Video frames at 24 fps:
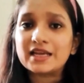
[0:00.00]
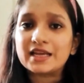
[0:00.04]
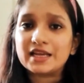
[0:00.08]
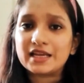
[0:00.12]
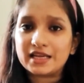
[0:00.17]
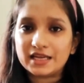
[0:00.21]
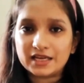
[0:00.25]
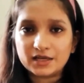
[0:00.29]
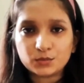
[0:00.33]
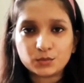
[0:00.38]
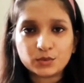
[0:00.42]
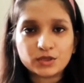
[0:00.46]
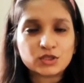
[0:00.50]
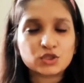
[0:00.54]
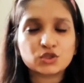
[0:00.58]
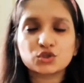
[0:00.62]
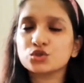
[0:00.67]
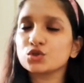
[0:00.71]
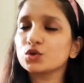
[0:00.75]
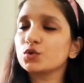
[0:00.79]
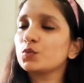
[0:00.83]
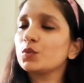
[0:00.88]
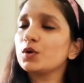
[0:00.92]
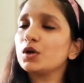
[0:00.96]
in which
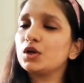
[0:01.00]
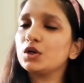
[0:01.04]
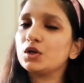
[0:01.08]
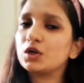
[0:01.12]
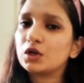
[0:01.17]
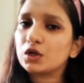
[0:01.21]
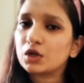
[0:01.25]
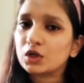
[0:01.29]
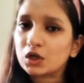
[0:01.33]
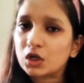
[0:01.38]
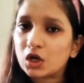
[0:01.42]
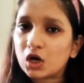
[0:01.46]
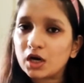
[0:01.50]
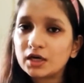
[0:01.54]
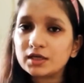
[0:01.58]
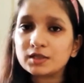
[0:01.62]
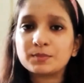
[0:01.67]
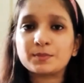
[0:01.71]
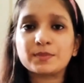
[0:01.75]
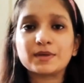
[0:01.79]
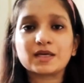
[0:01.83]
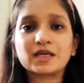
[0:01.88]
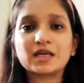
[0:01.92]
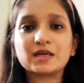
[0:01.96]
you will not
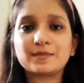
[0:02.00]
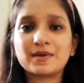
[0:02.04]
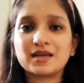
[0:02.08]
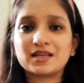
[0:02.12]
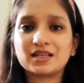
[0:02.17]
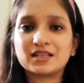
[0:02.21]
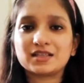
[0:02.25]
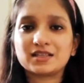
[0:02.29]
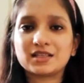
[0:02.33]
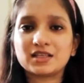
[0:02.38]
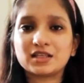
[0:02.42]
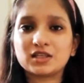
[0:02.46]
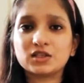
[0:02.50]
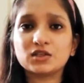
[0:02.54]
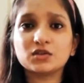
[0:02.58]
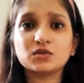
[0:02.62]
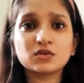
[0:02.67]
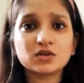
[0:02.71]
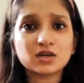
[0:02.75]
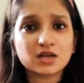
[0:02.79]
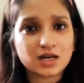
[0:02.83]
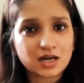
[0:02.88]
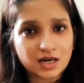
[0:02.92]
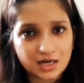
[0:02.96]
pick up anything new.
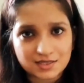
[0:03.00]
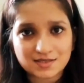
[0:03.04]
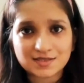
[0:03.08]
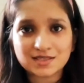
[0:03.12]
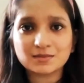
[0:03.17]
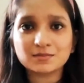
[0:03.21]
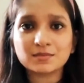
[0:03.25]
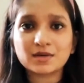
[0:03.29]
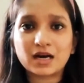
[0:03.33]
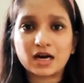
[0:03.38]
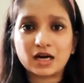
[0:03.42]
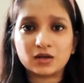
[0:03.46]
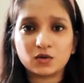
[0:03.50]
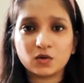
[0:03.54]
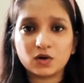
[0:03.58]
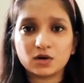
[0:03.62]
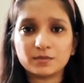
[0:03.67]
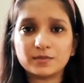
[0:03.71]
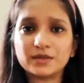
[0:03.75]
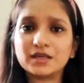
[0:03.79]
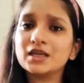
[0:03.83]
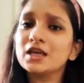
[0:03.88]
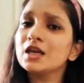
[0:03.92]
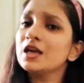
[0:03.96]
Kasam khalo
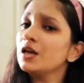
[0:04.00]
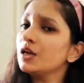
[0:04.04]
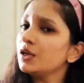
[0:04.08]
abhi.